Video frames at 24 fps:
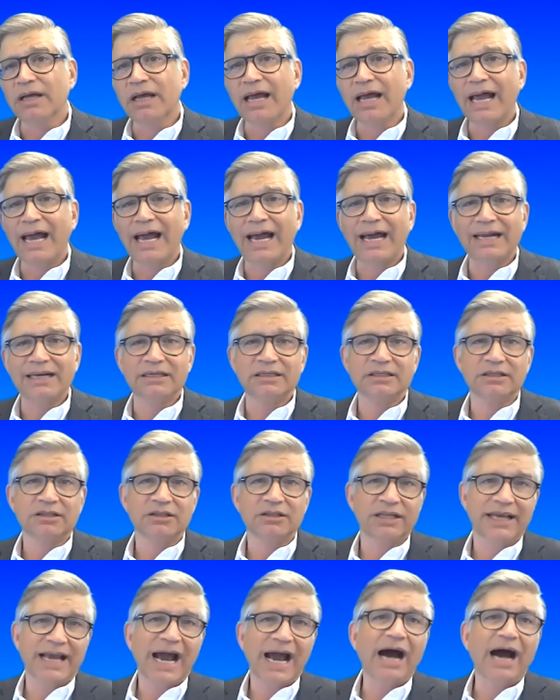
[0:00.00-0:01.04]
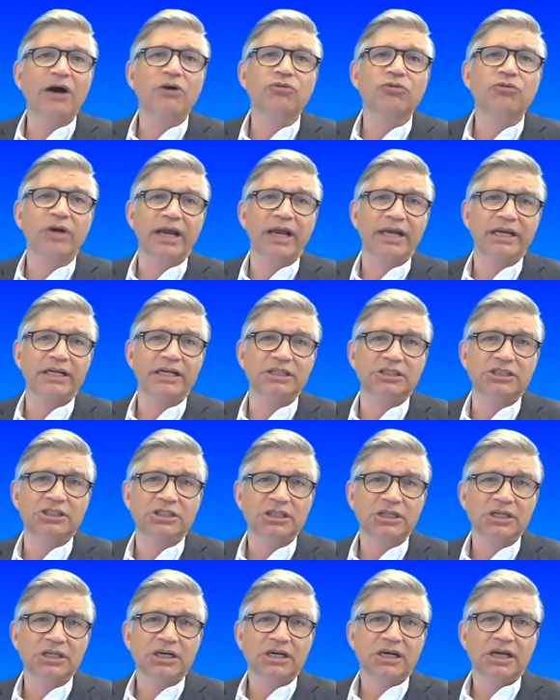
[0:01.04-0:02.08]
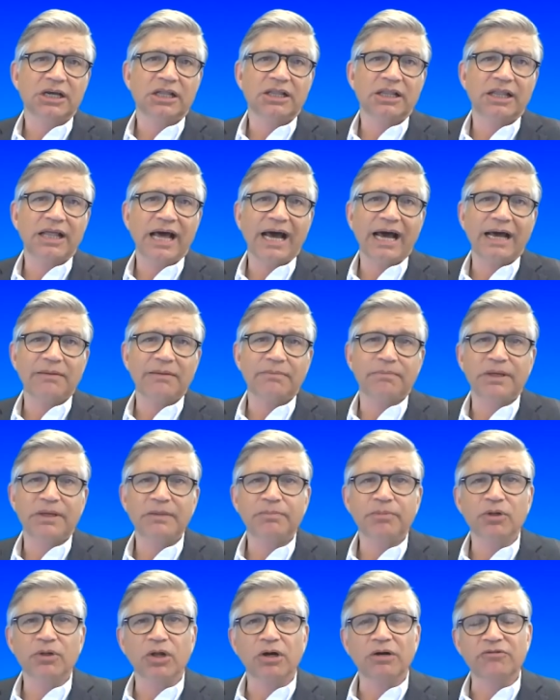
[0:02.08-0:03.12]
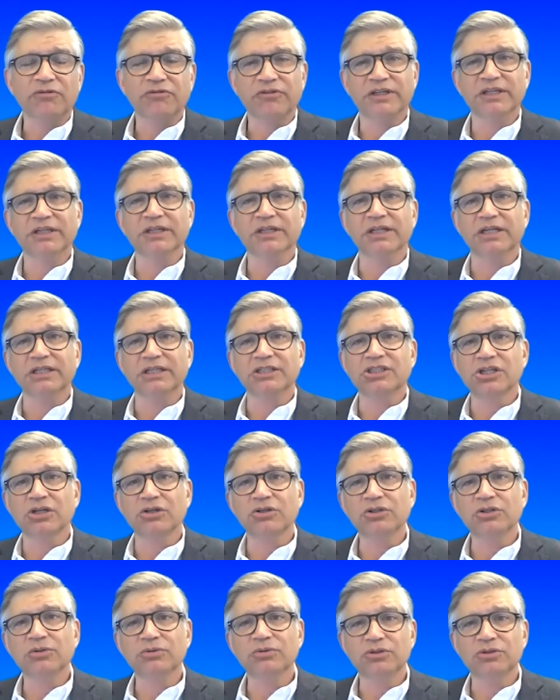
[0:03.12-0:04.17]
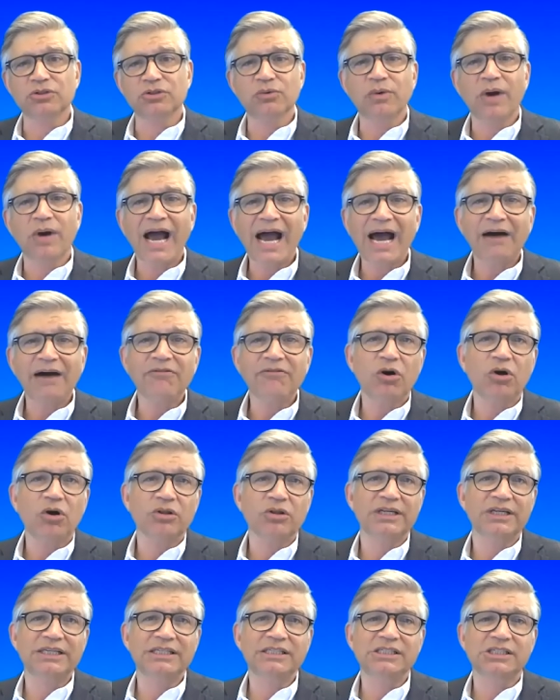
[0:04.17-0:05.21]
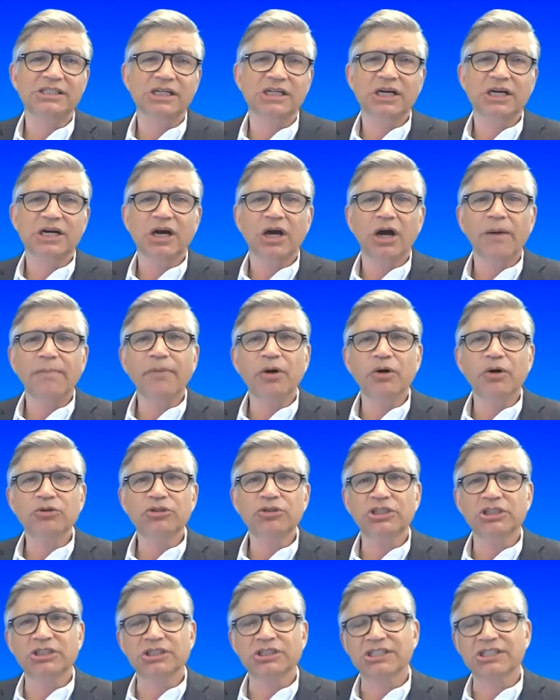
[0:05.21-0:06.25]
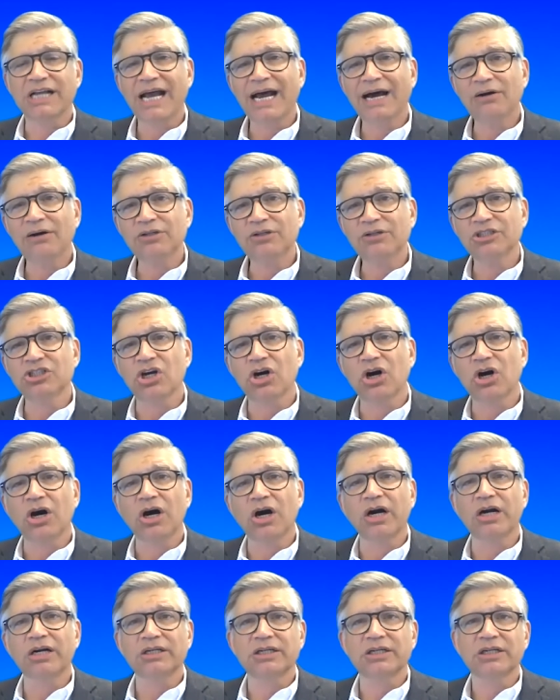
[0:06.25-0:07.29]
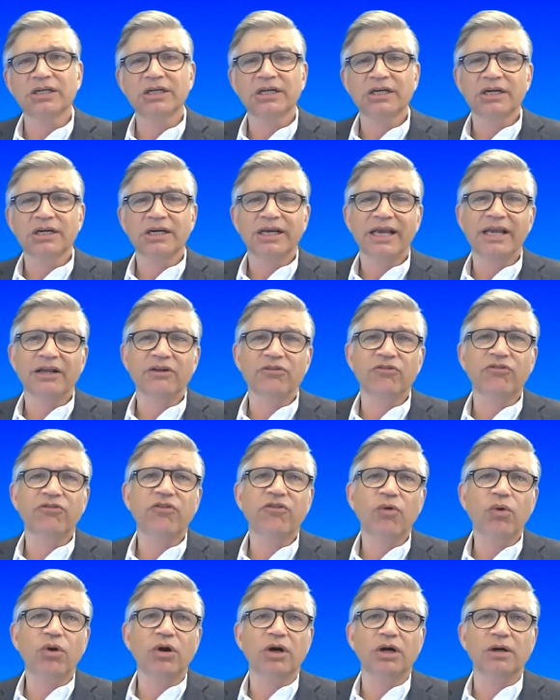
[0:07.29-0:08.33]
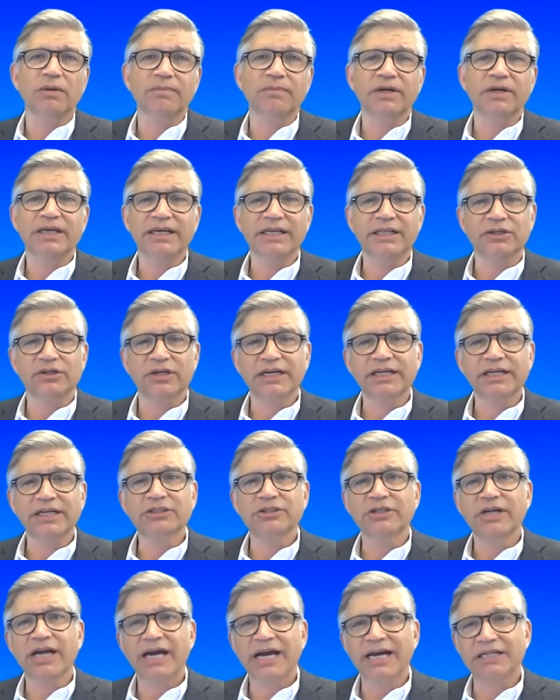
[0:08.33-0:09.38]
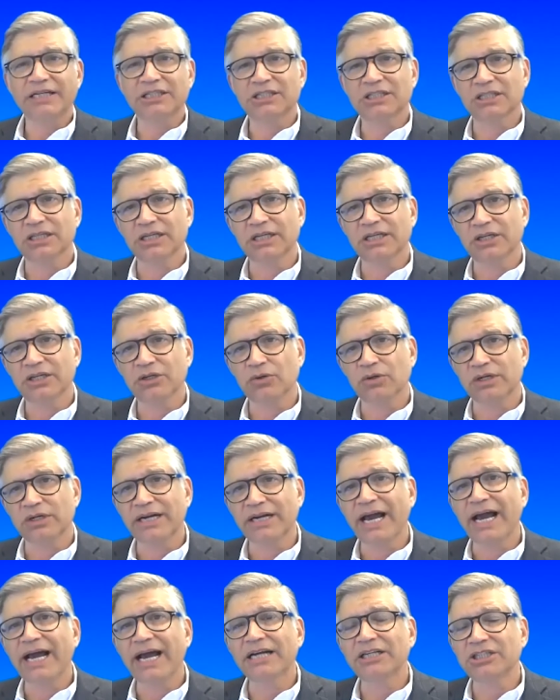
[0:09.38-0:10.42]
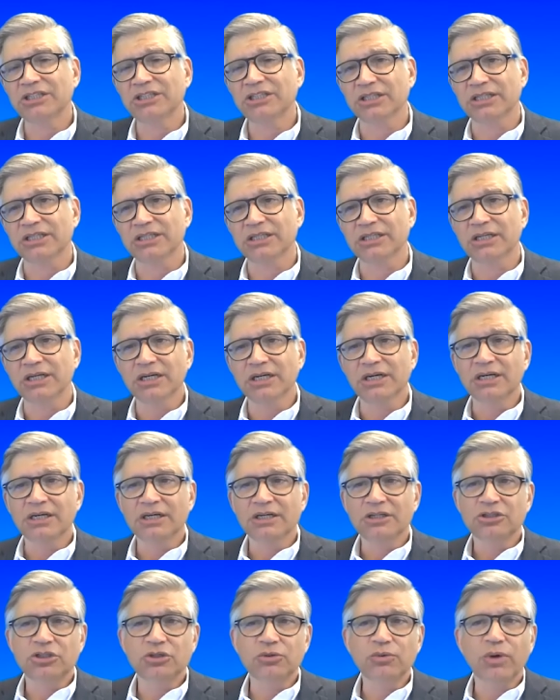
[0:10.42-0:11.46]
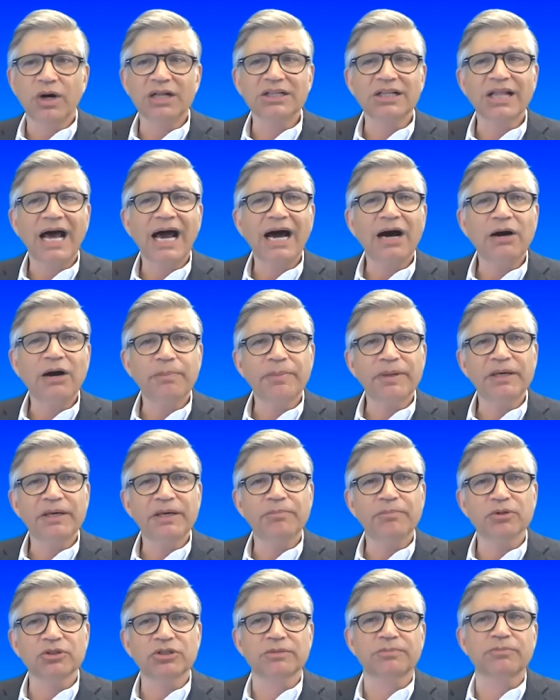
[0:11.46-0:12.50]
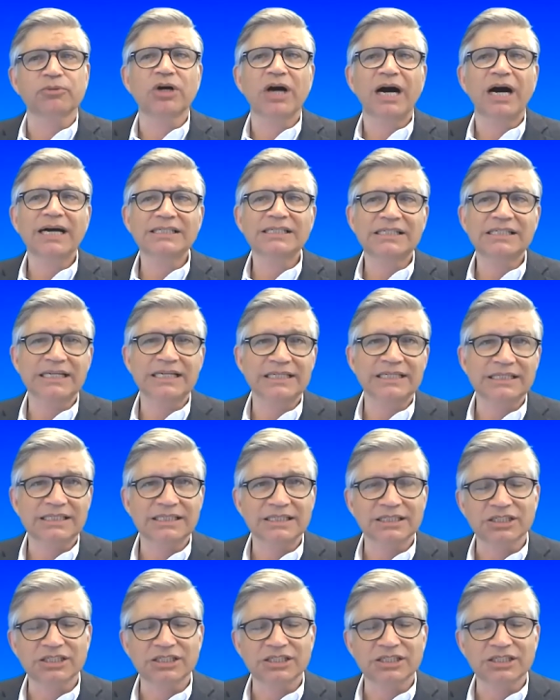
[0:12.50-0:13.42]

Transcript: and the outrage that people are feeling. So you have all these emotions. How does art inform, either internationally or nationally, to allow people to process this